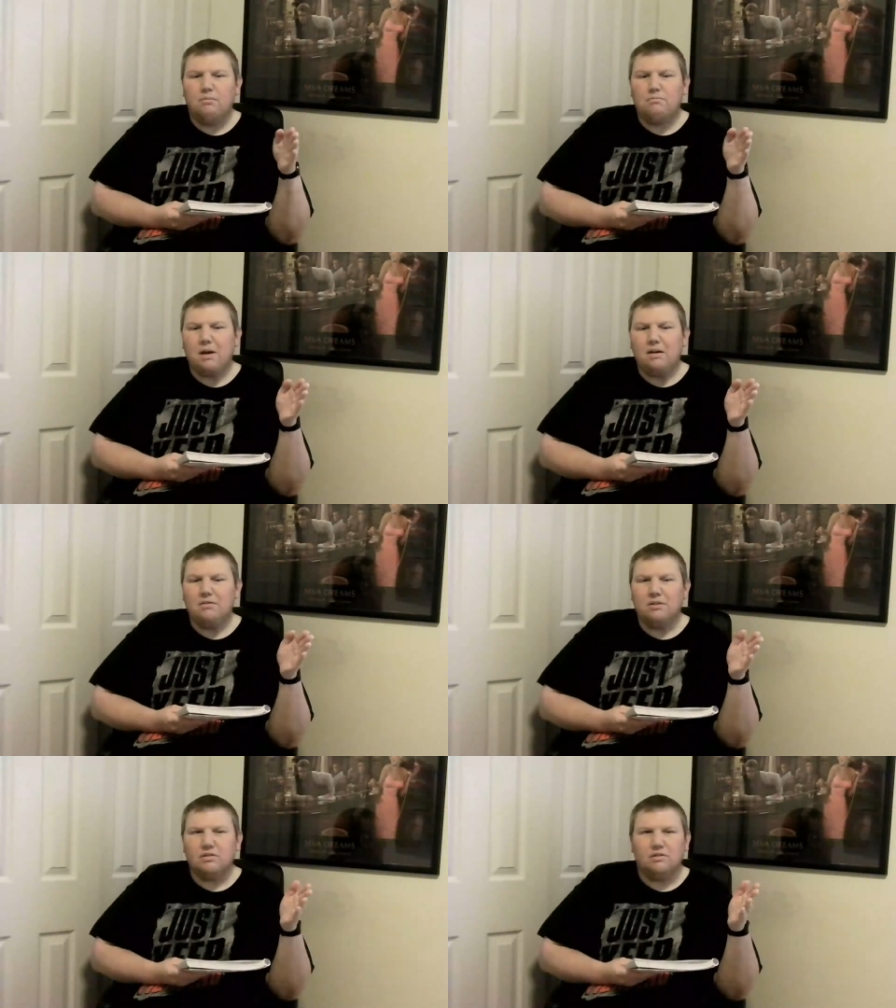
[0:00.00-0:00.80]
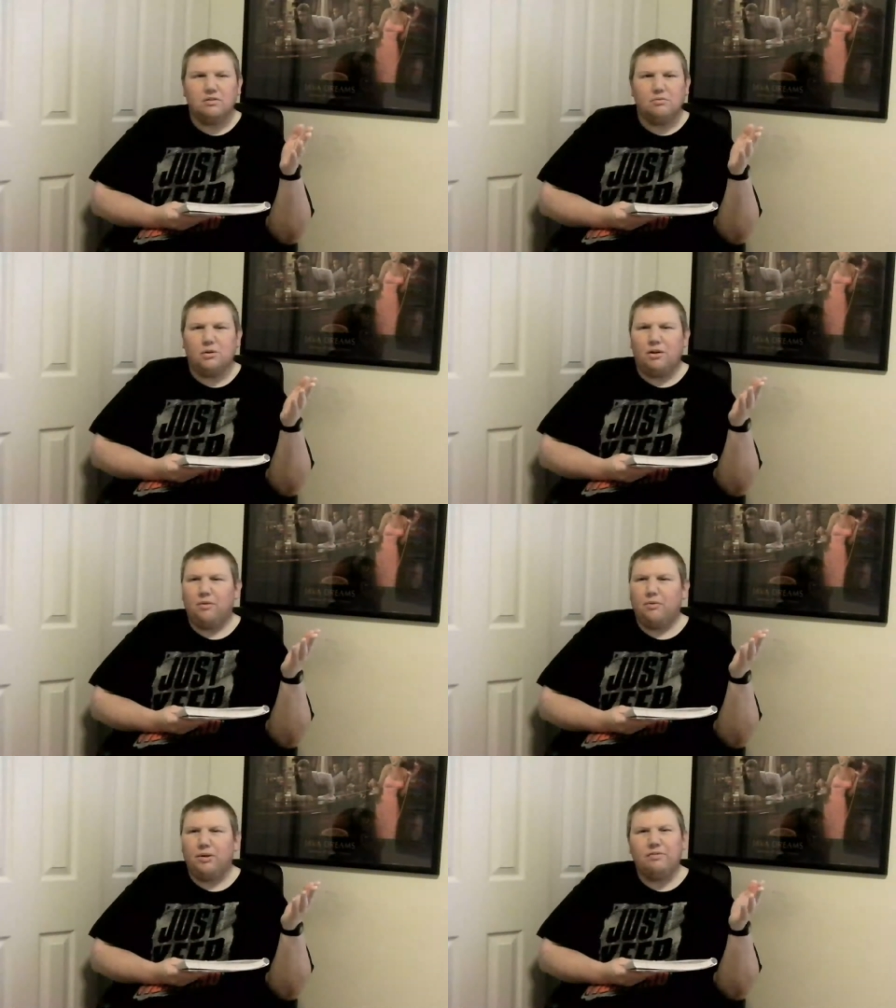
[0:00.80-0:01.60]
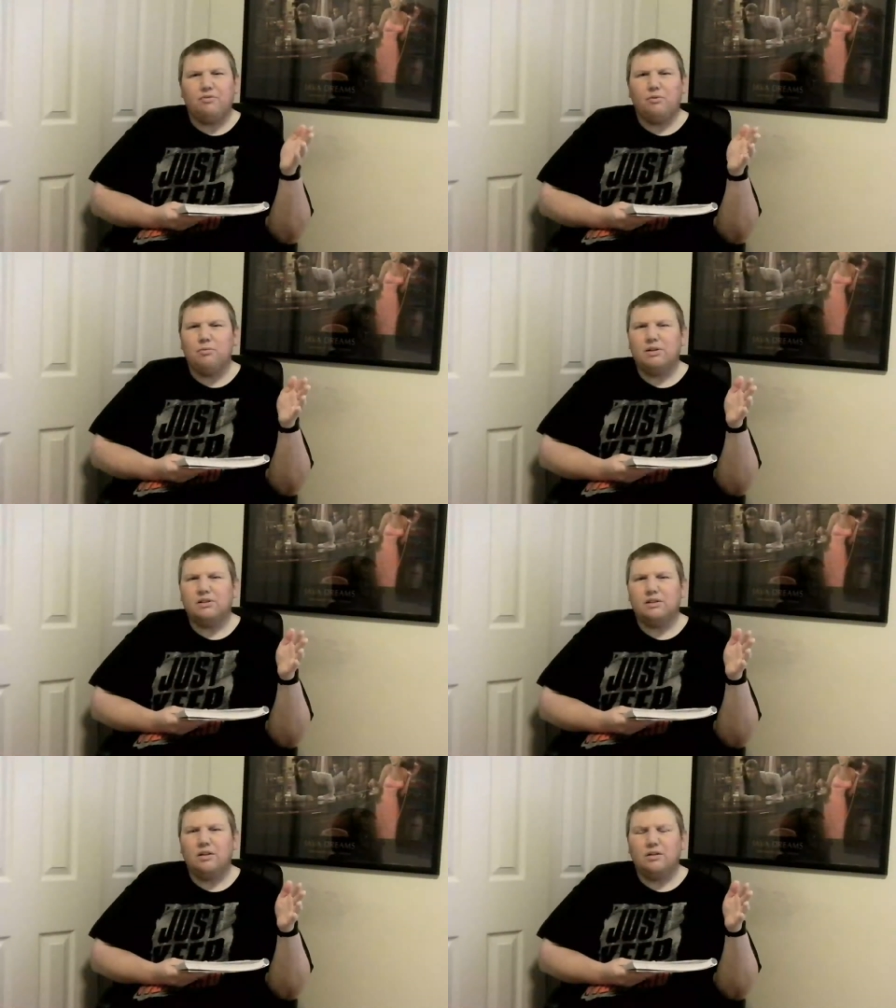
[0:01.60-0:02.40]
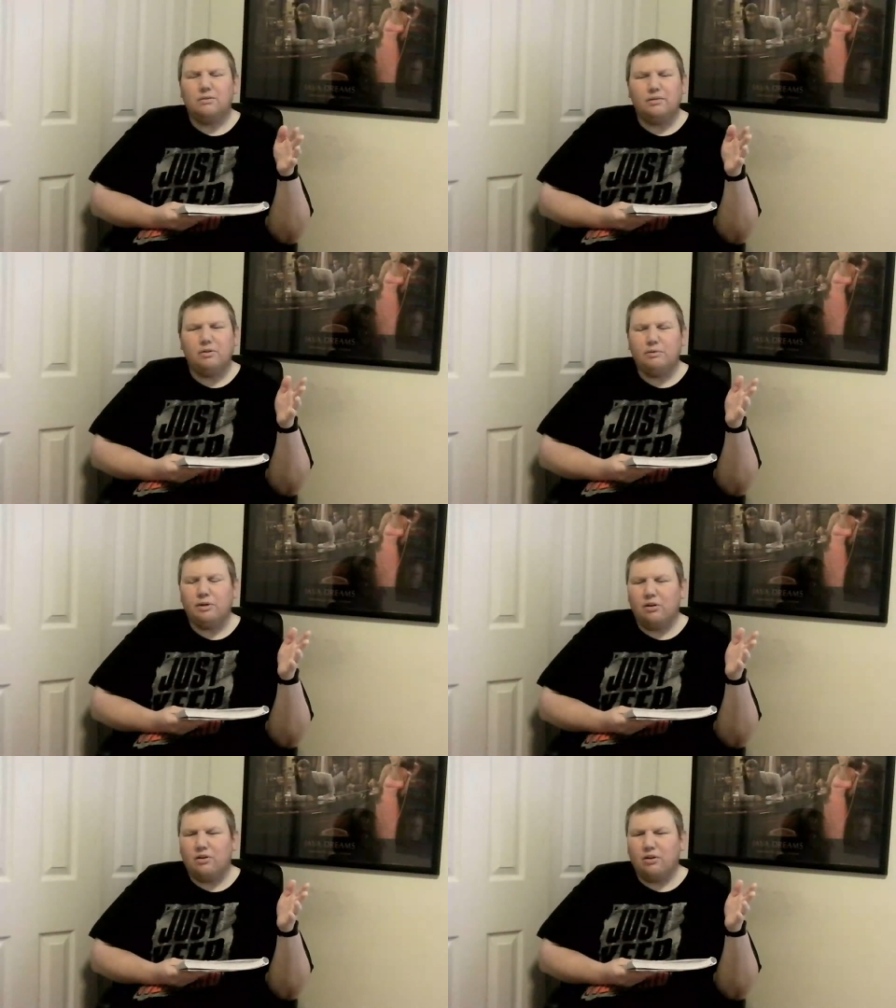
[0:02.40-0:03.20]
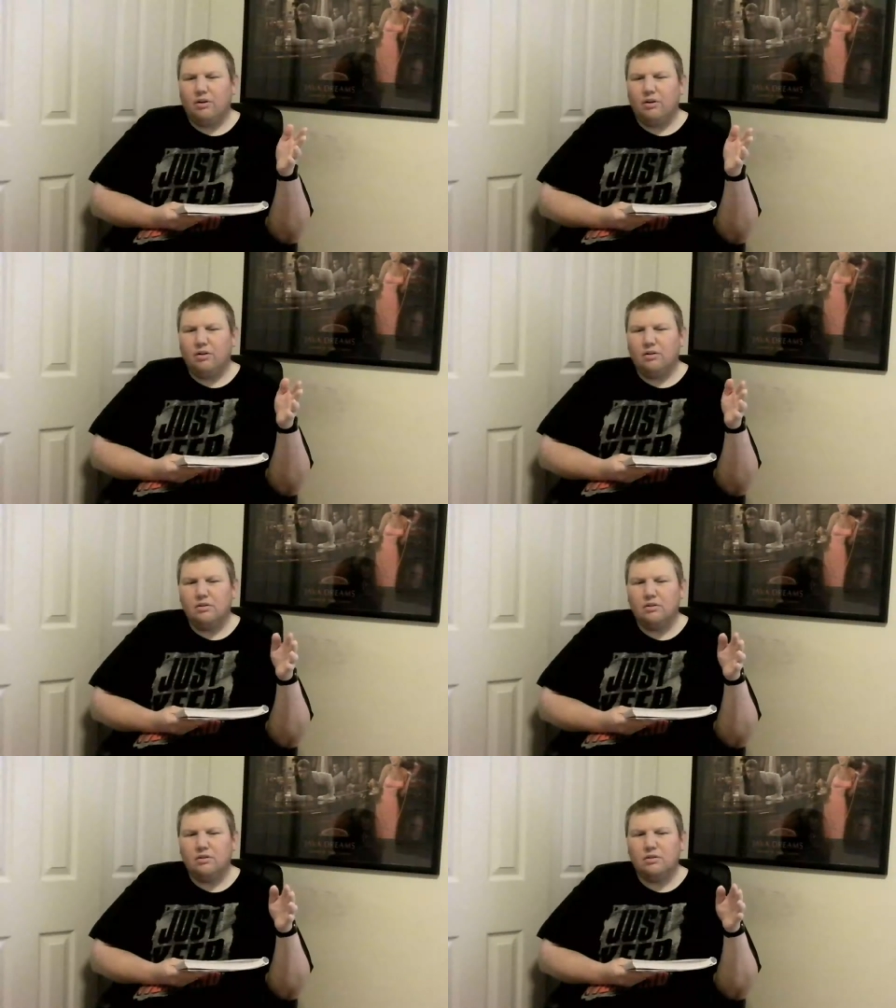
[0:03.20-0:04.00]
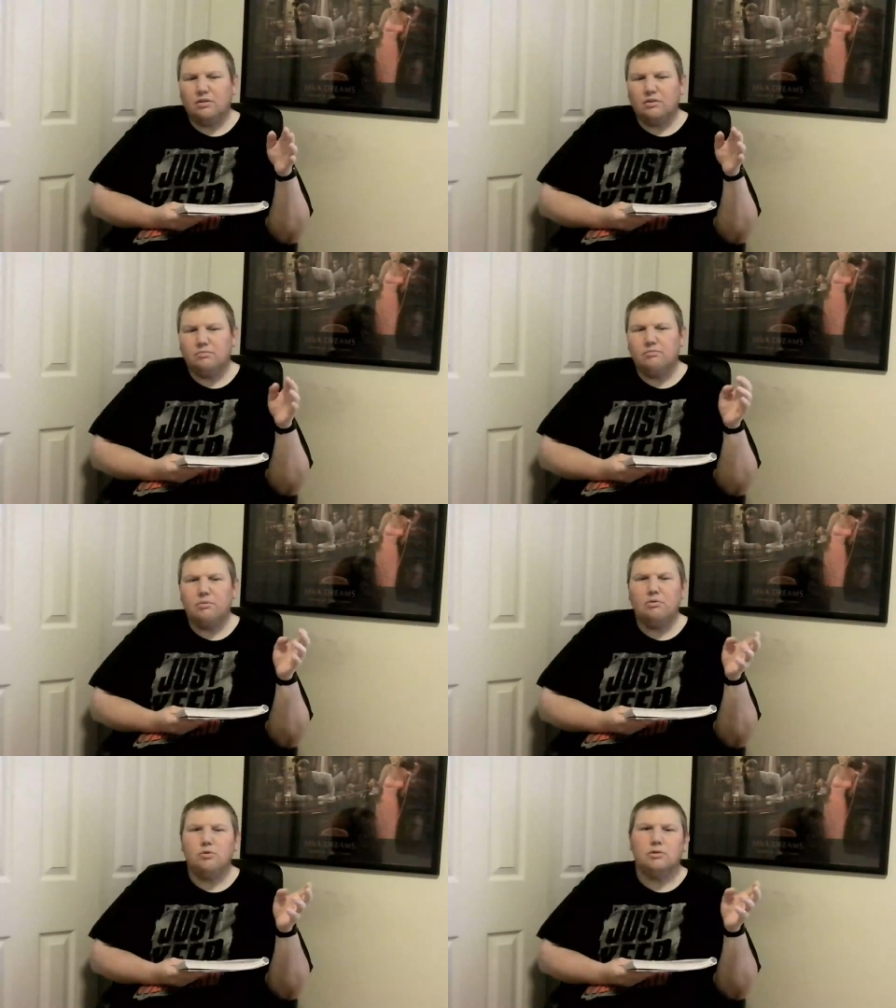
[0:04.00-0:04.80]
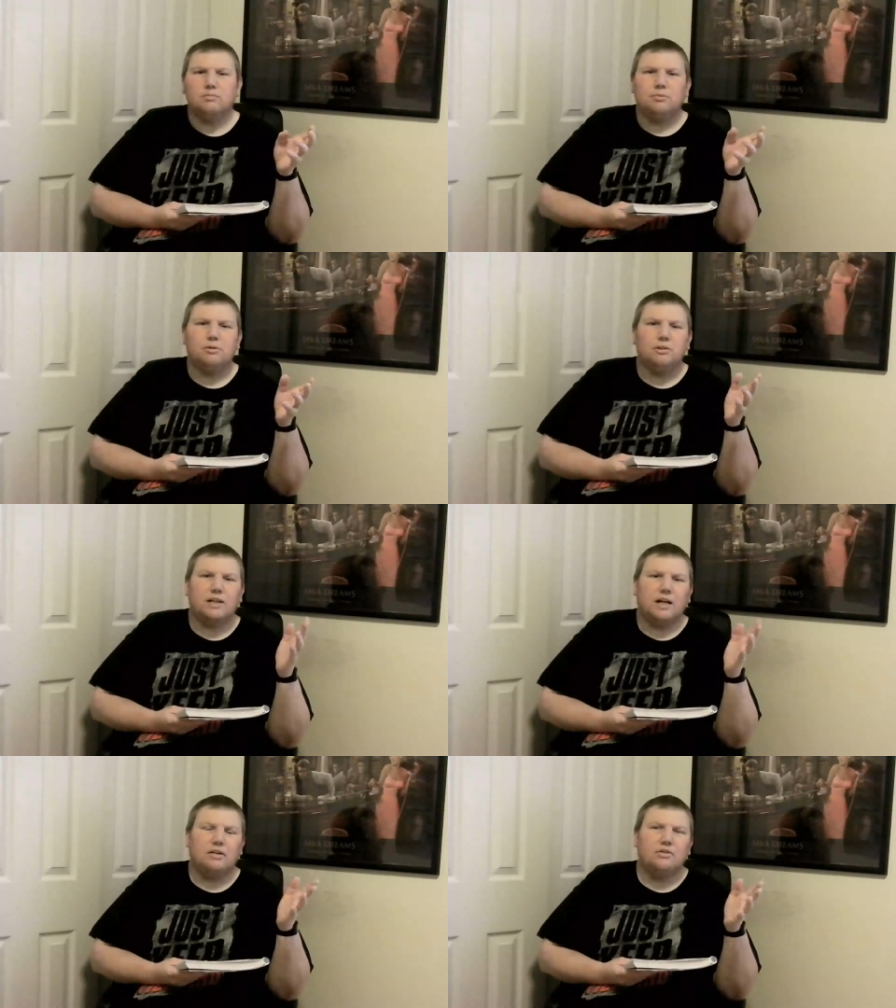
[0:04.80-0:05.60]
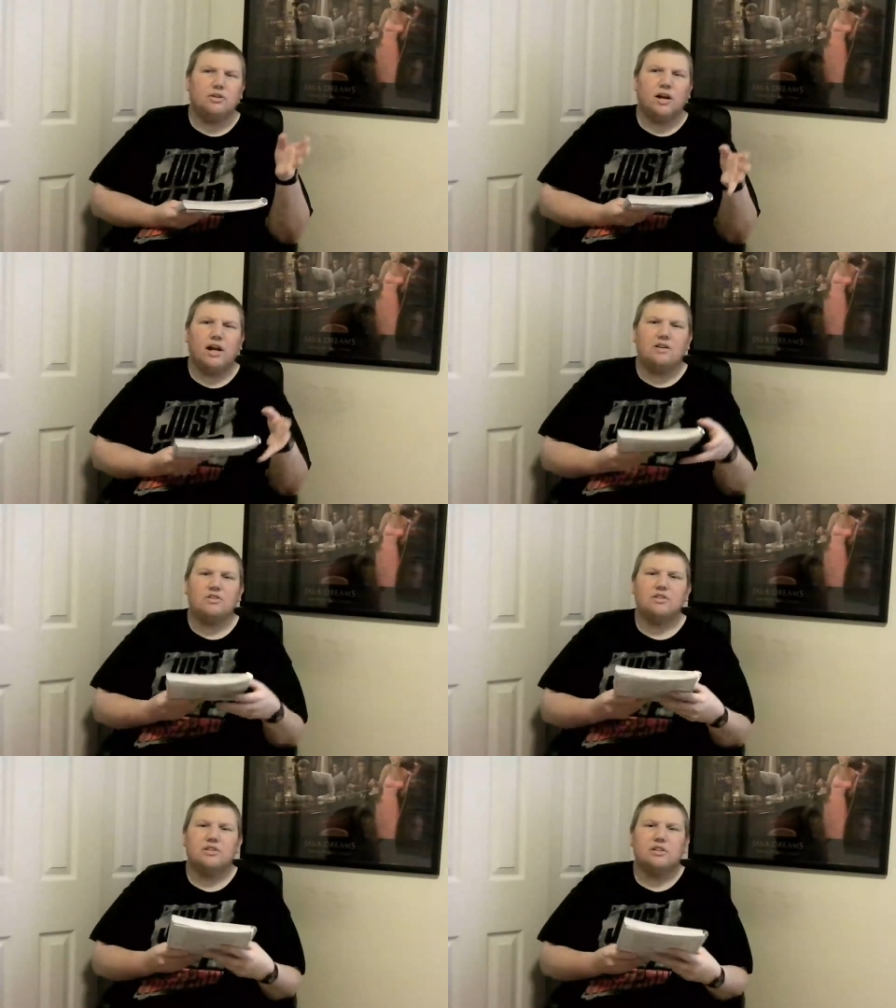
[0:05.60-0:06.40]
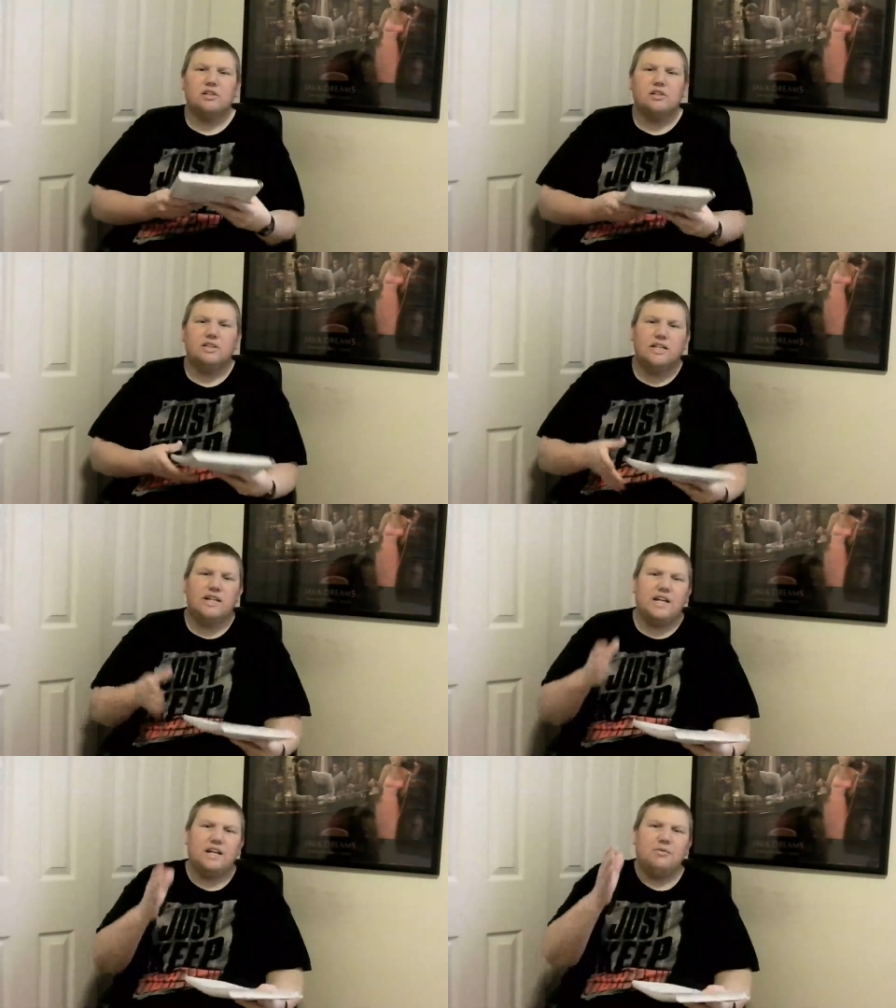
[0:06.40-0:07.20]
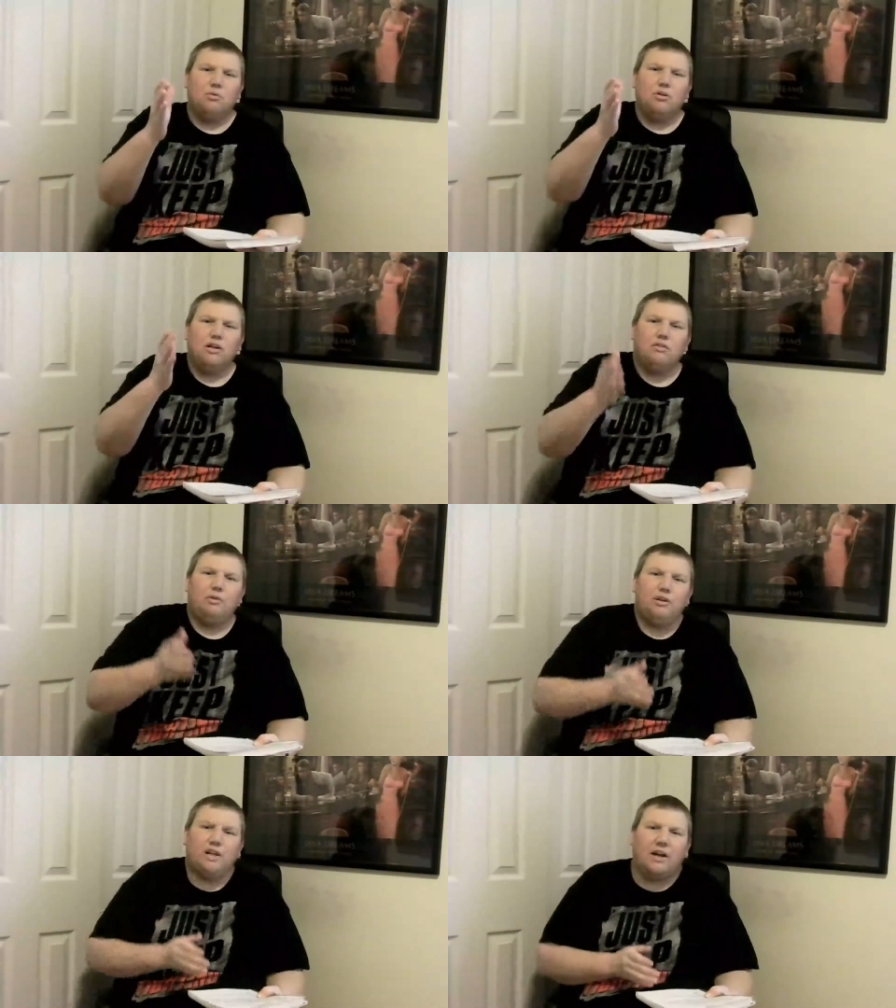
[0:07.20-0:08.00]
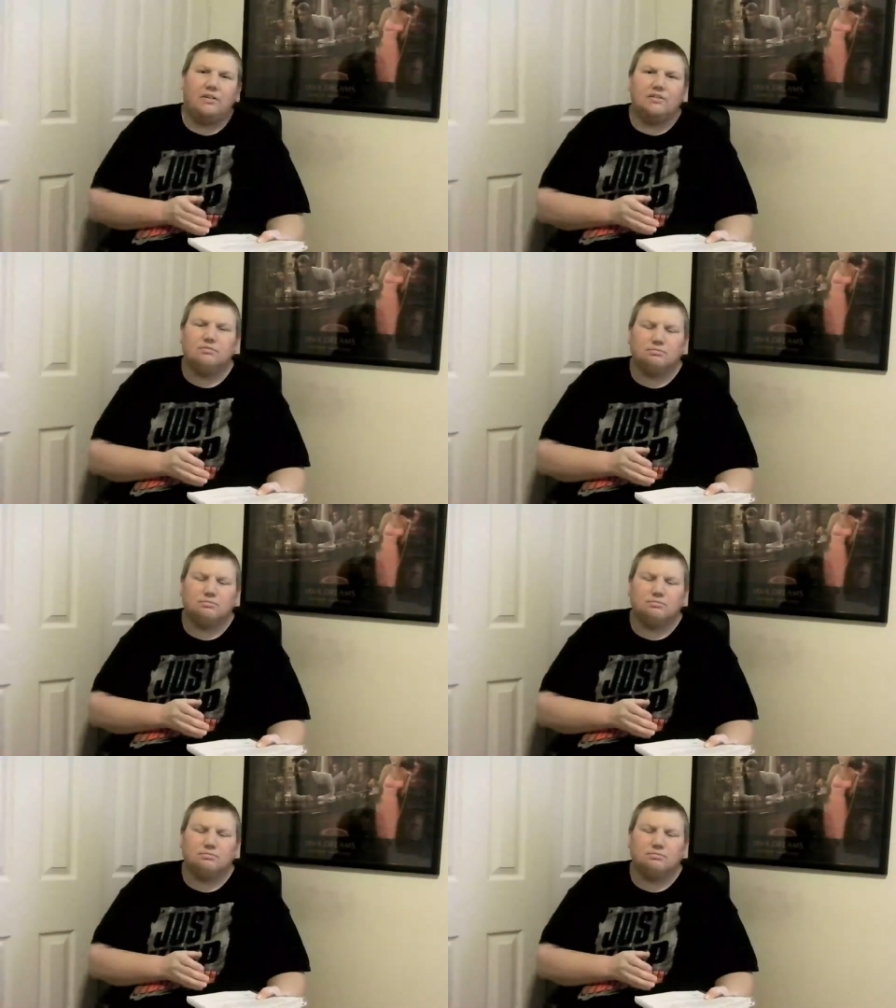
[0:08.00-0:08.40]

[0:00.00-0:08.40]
About, 3 to 4 months ago, maybe a little bit longer, Moose pulls out of the trash TNA World Heavyweight Title.